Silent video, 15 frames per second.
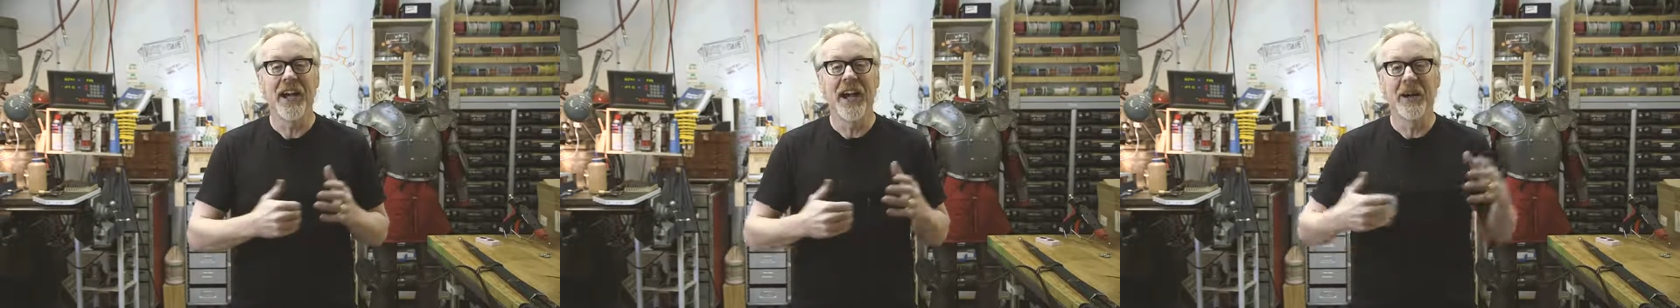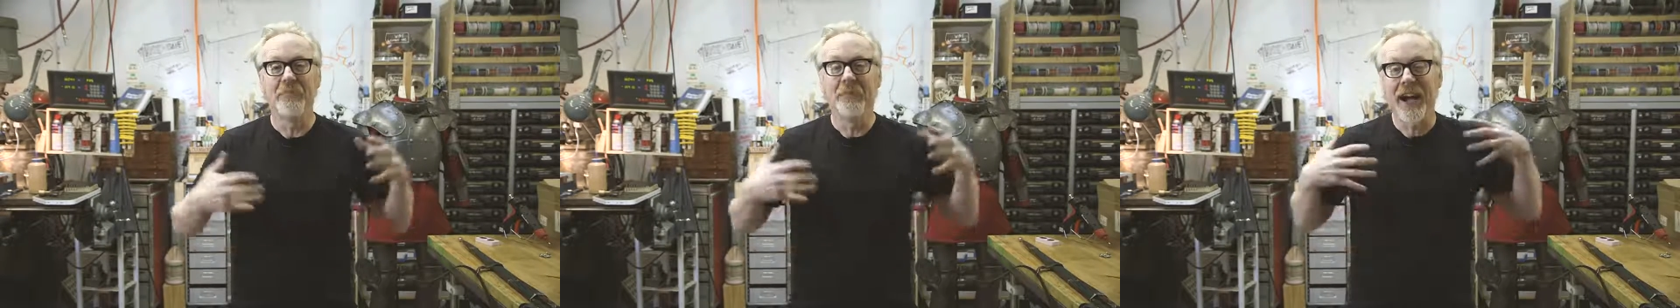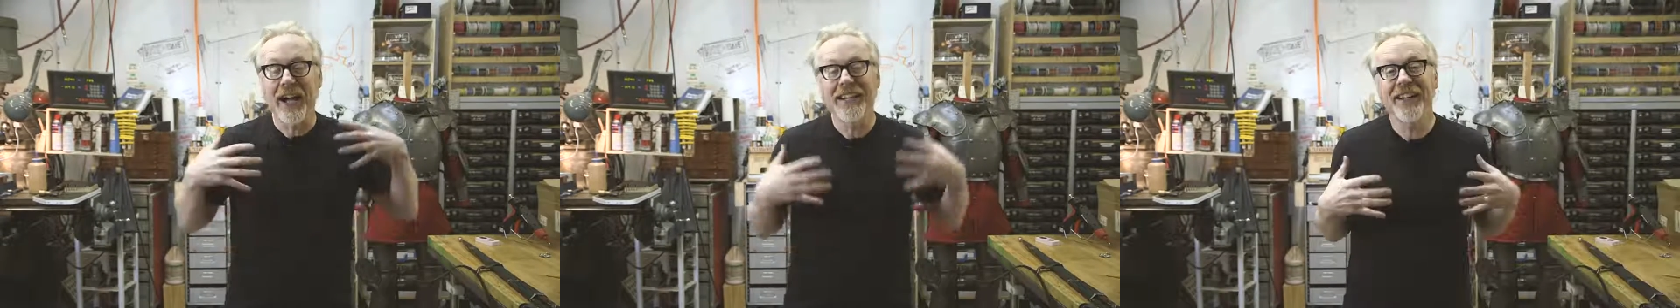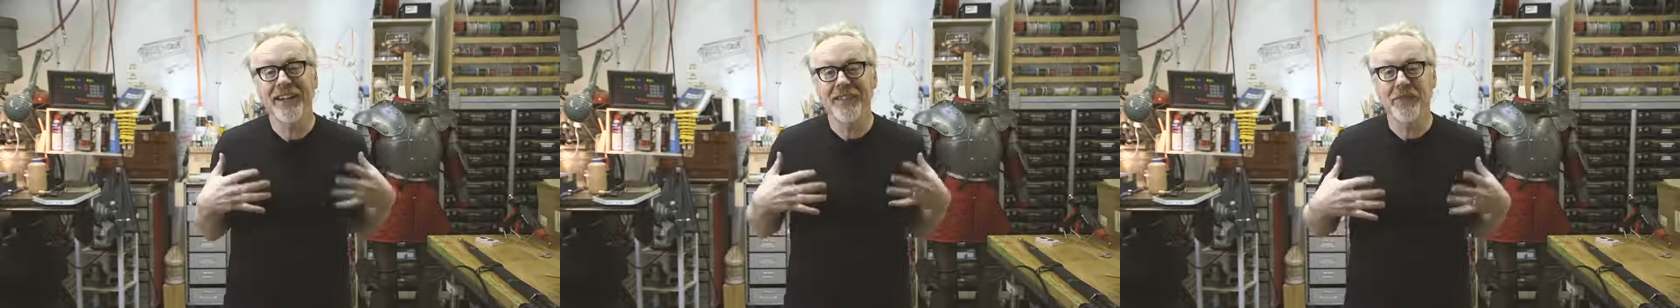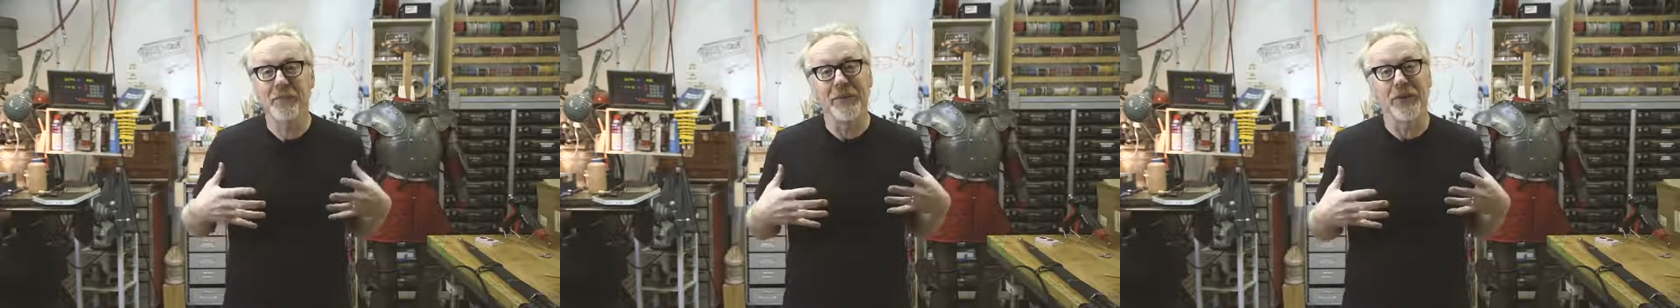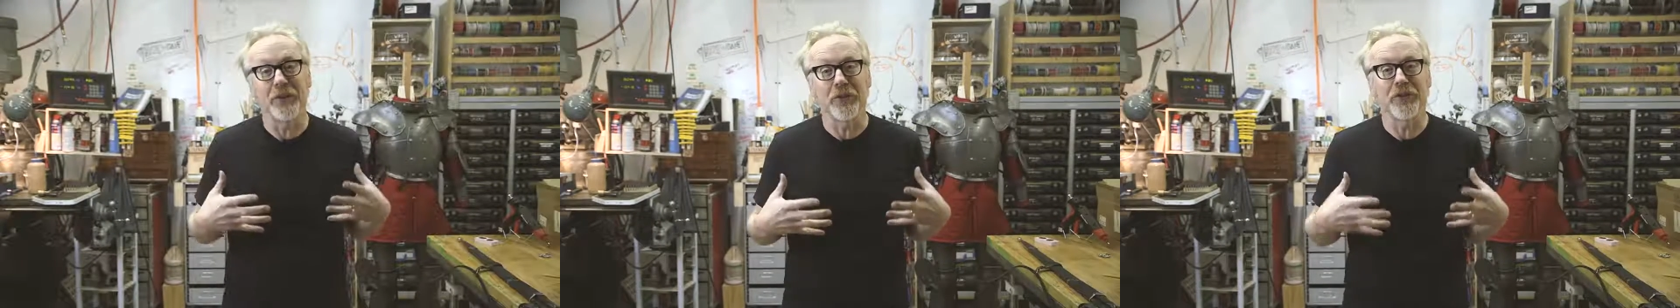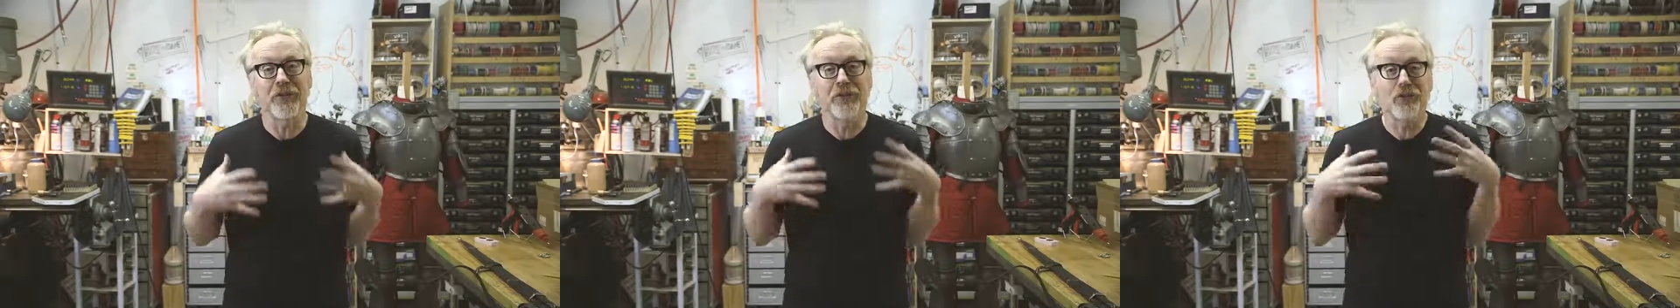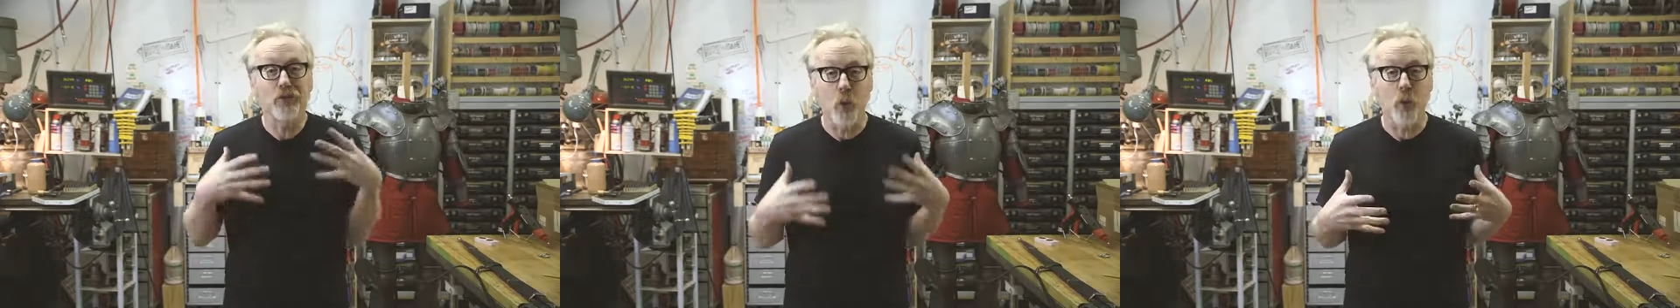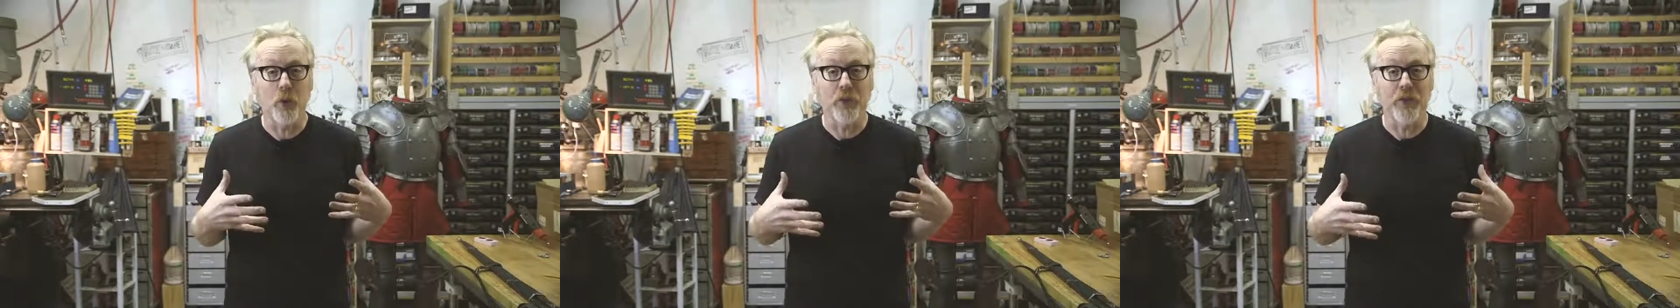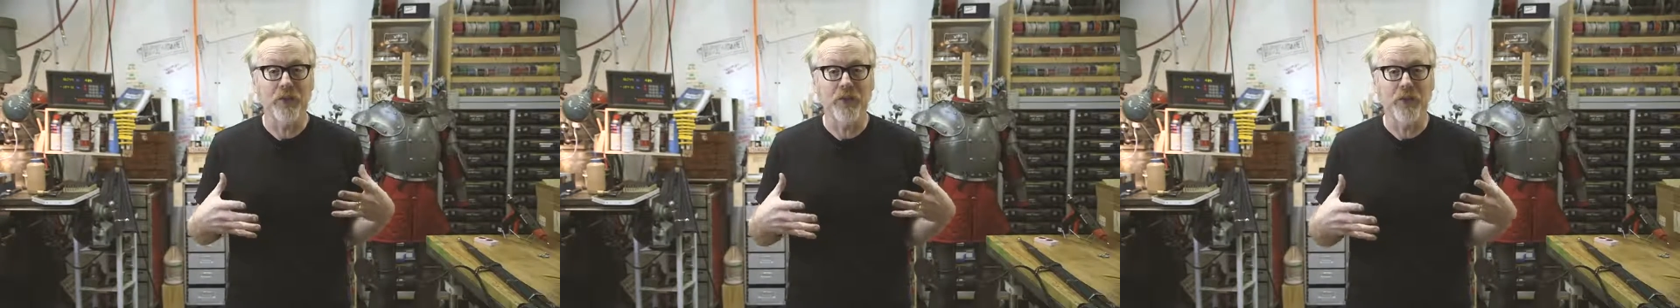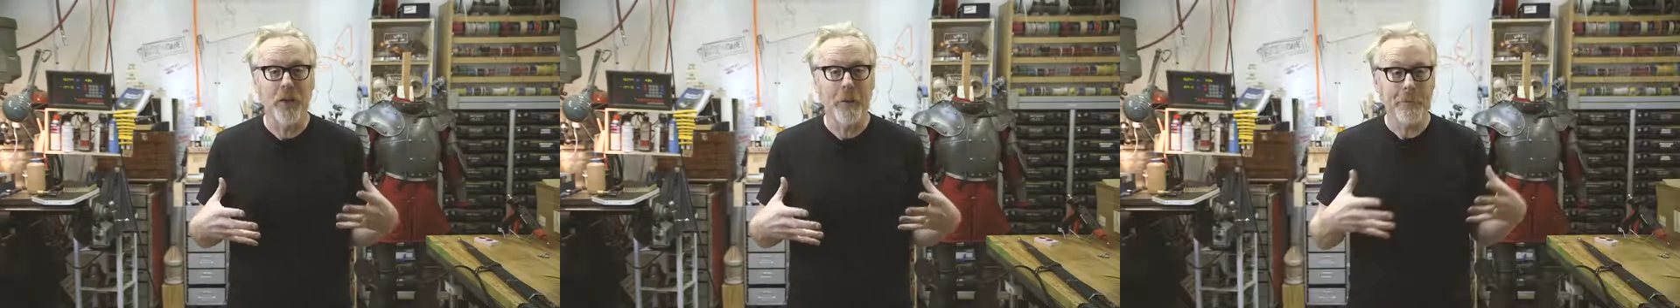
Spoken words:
I got to build swords